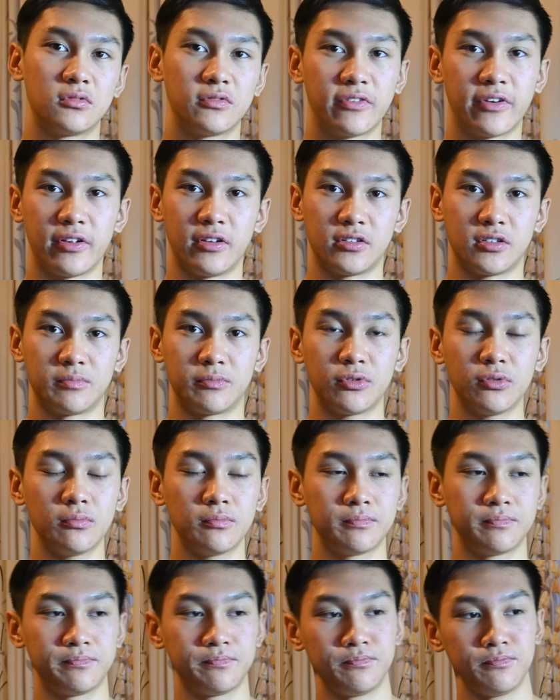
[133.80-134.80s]
Fairly simple.
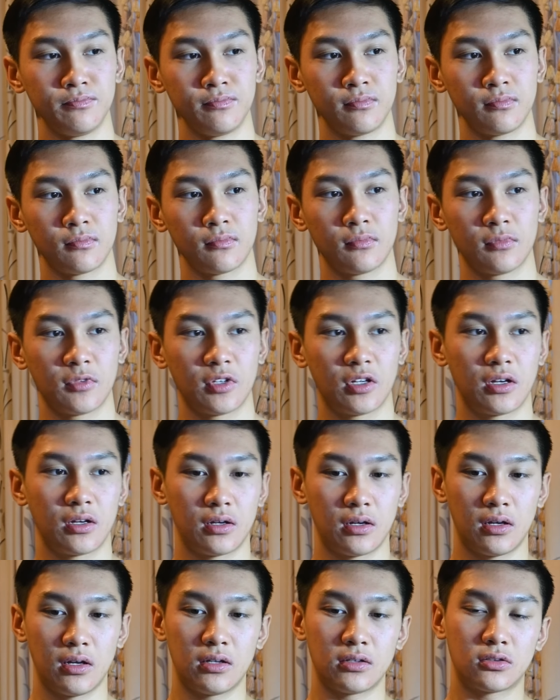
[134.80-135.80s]

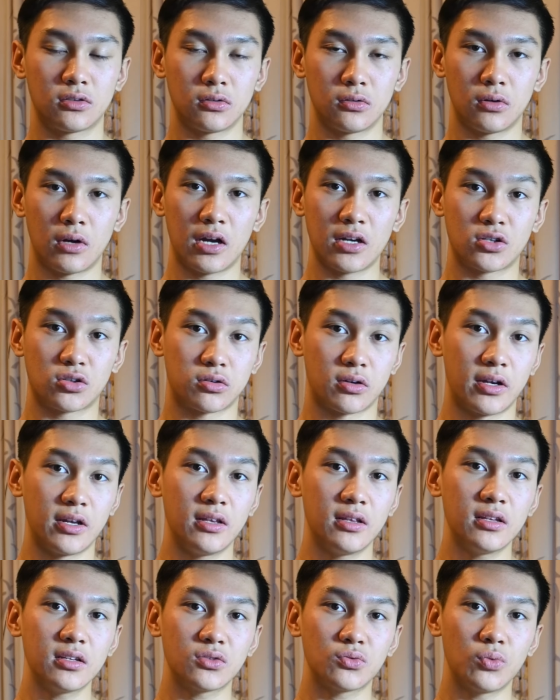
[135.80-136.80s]
And so I
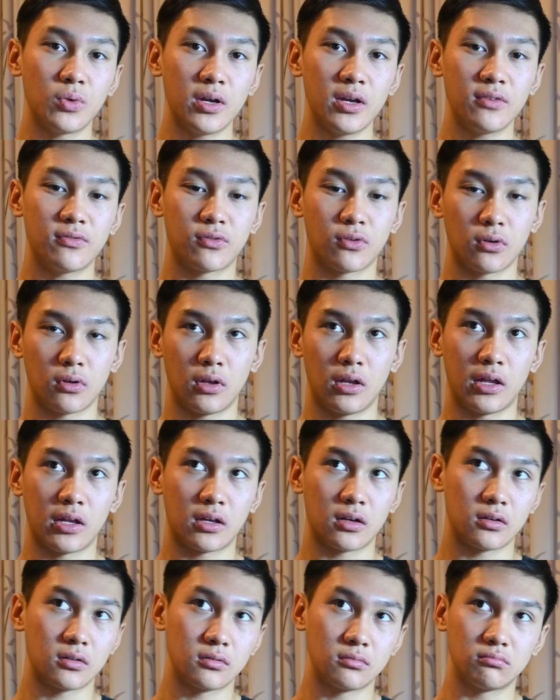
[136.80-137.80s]
trained this way for
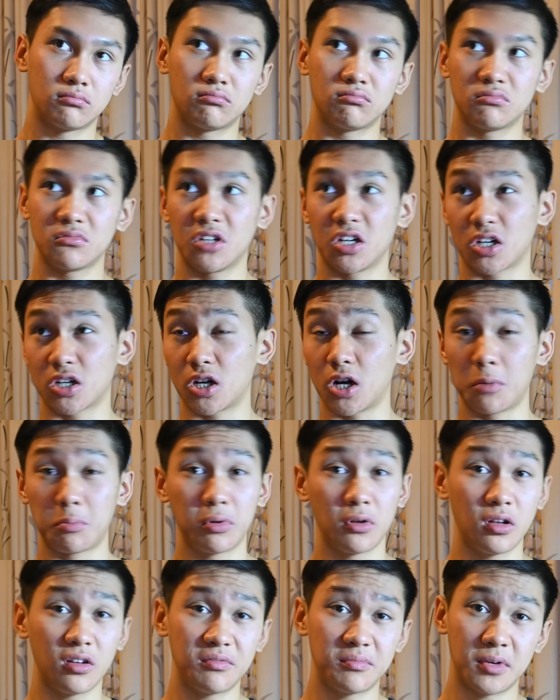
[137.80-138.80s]
like a
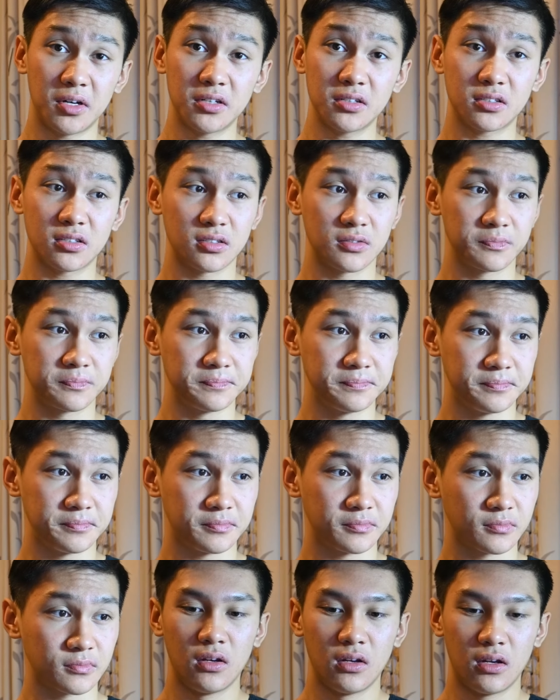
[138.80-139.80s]
couple of months,
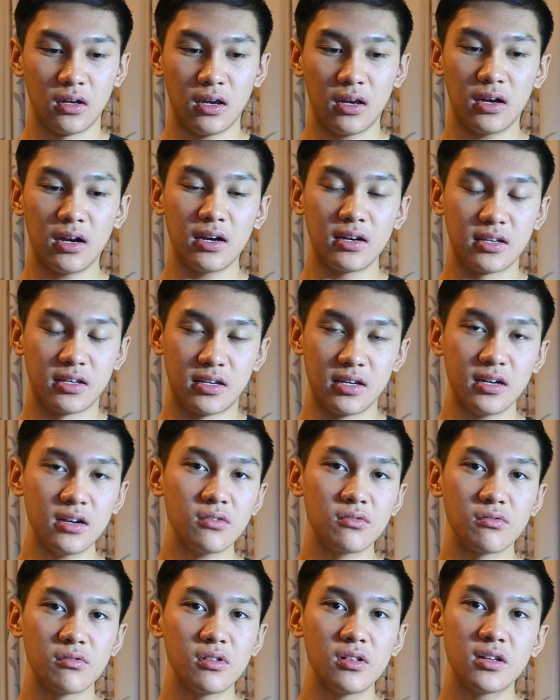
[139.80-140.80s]
and I
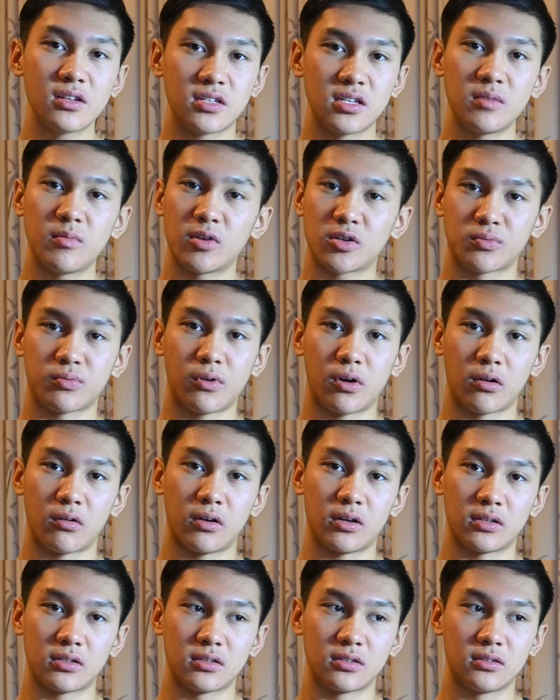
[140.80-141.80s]
didn't really see much
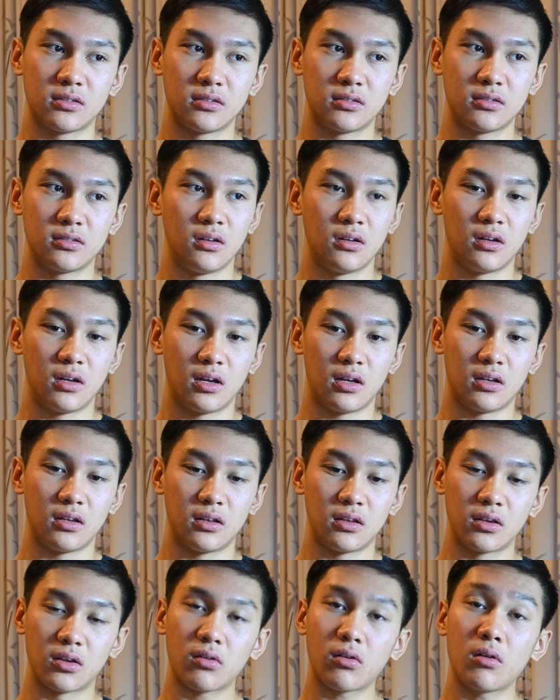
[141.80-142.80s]
progress. And
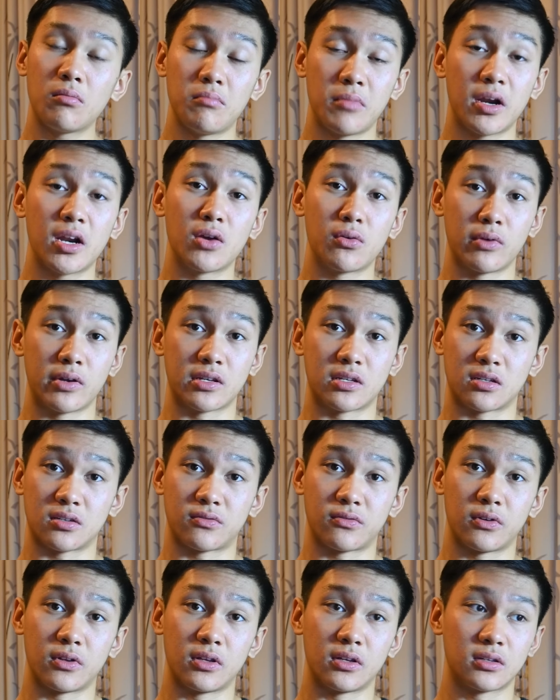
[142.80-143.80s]
there are many reasons
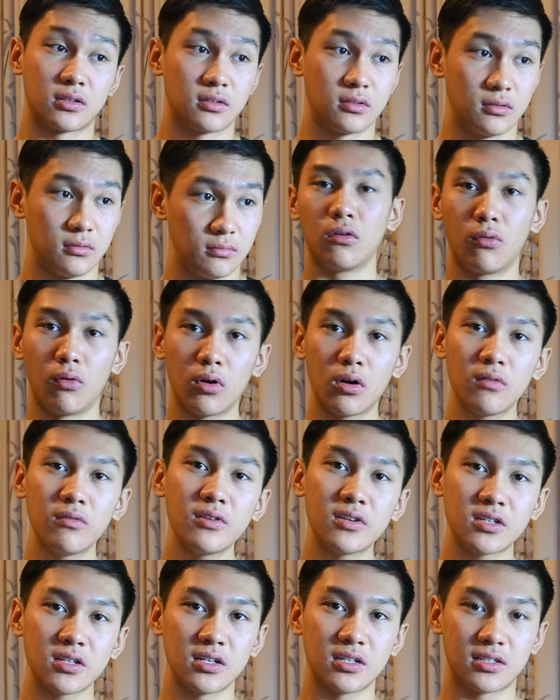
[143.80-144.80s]
for this. One of
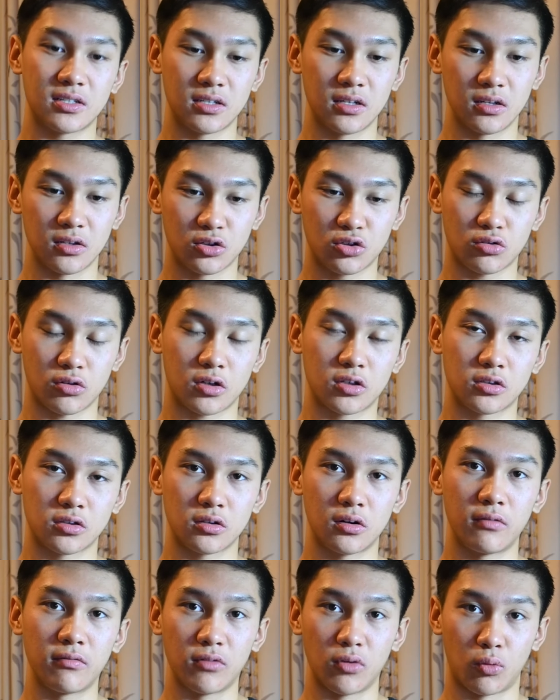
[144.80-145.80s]
which is the structure
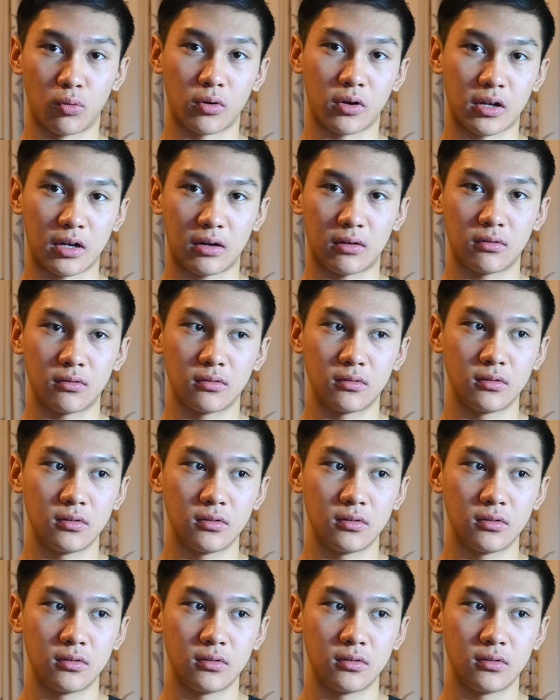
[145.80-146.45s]
of the workout.